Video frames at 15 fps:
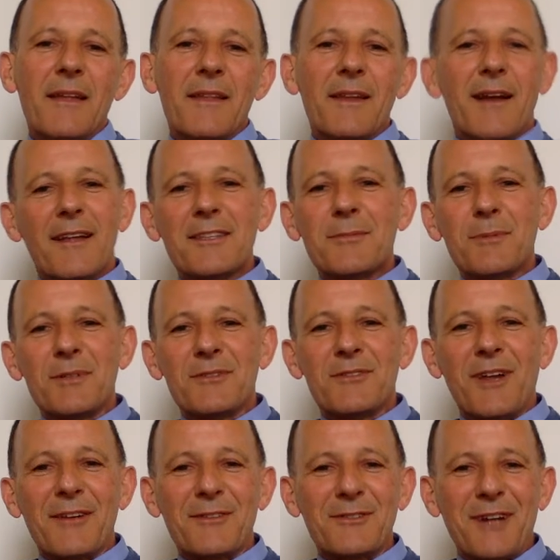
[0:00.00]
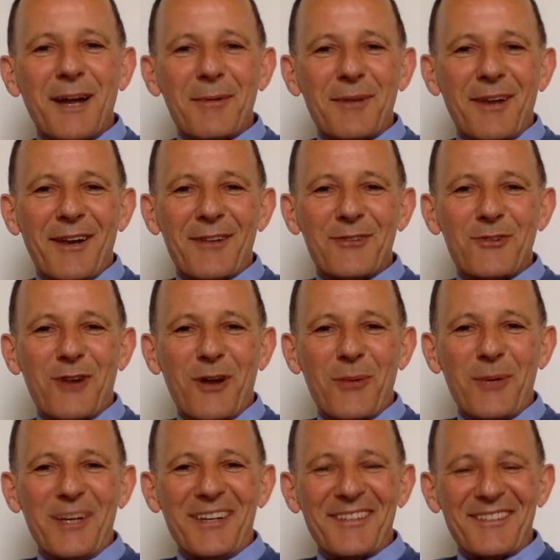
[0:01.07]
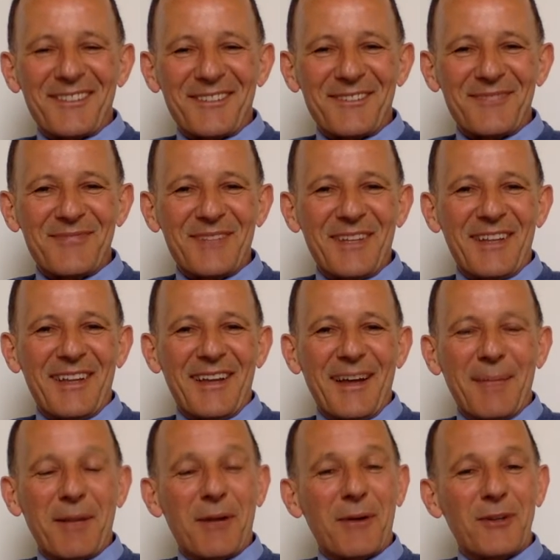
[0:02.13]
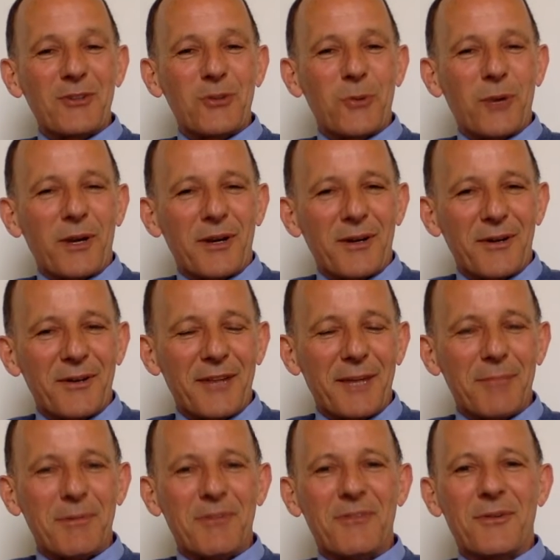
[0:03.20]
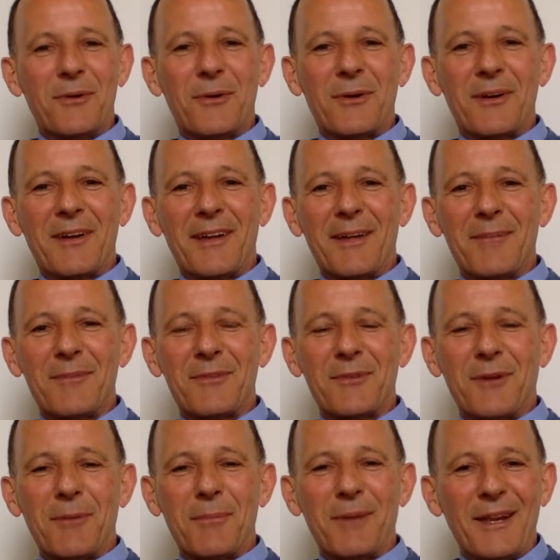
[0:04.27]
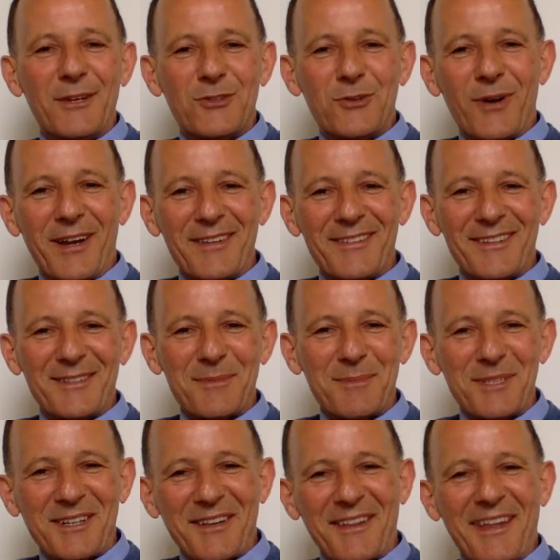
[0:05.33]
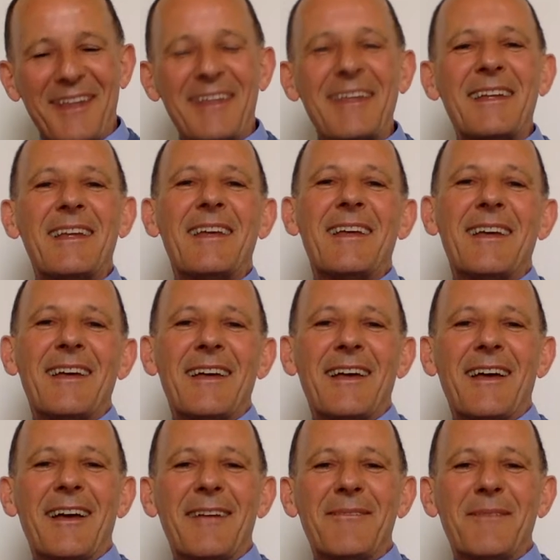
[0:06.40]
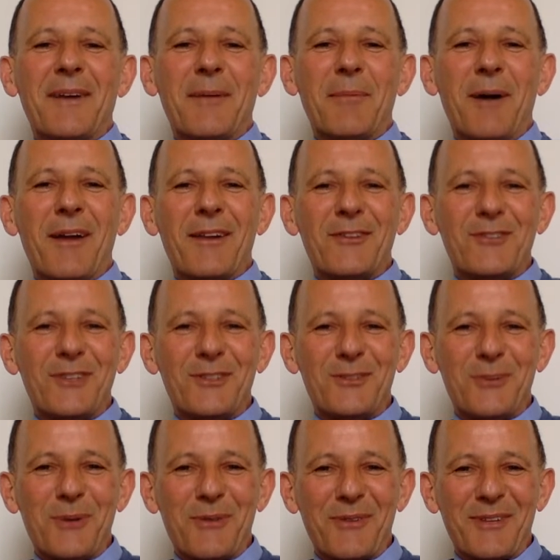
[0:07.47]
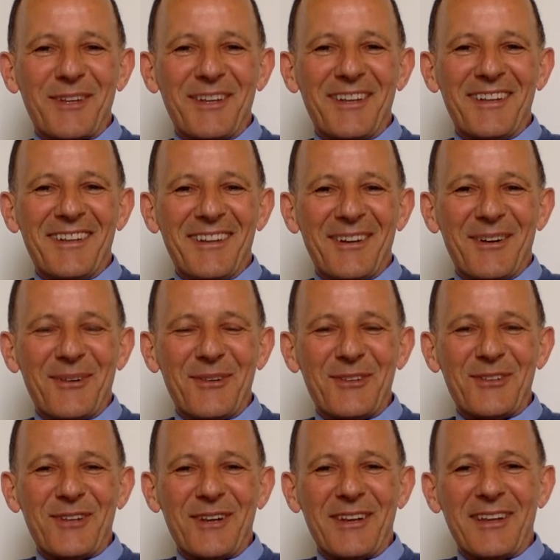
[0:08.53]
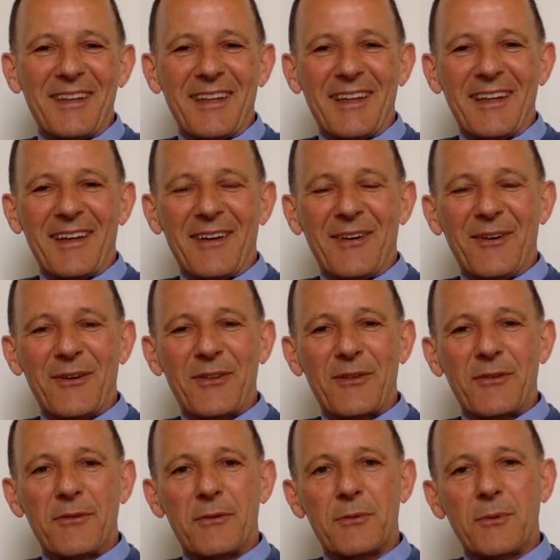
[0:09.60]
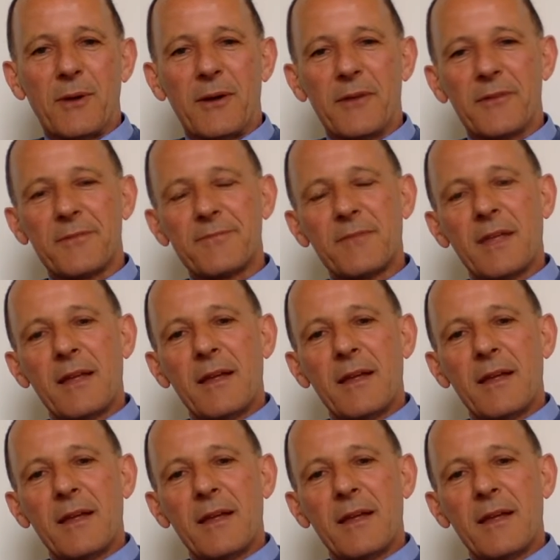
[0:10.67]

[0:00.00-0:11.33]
The concept is not to die with a lot of strong weaknesses. I'm not quite sure where I heard that before, so I'm plagiarising it a bit, I think. Apologies to whoever the original author of it was.